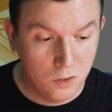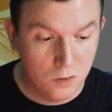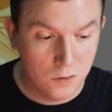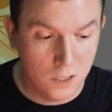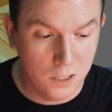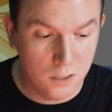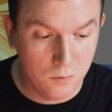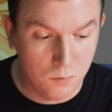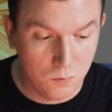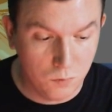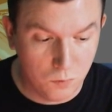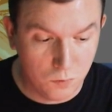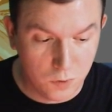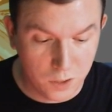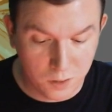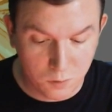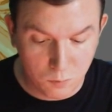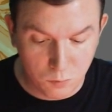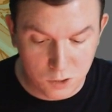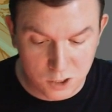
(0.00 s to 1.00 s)
like
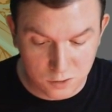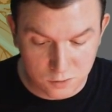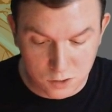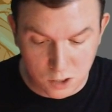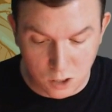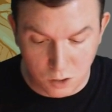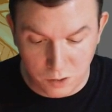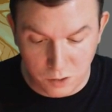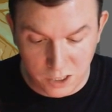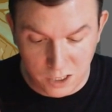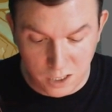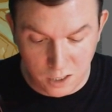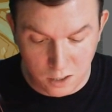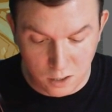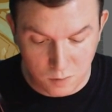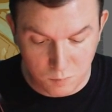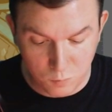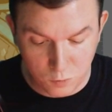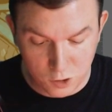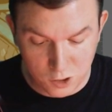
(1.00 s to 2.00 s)
we just go in here
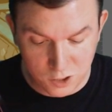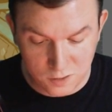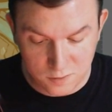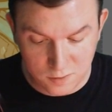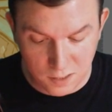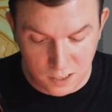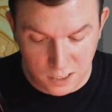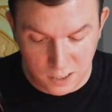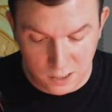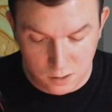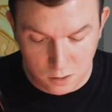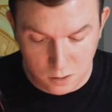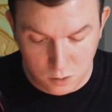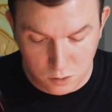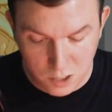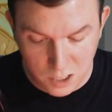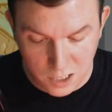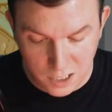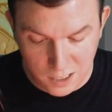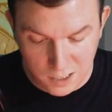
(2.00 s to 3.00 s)
and we're just like,
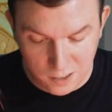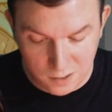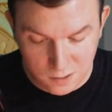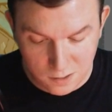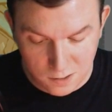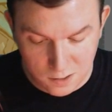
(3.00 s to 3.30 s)
okay,